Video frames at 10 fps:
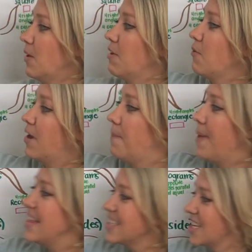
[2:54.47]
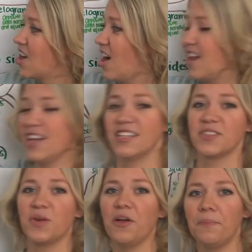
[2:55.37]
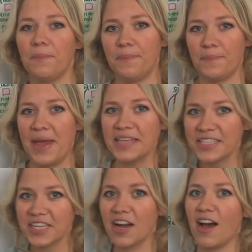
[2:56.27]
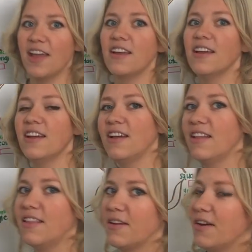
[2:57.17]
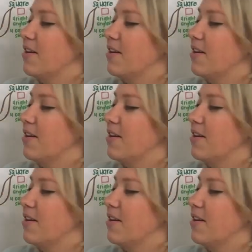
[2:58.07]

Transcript: with what a pentagon is. Well, pentagon, the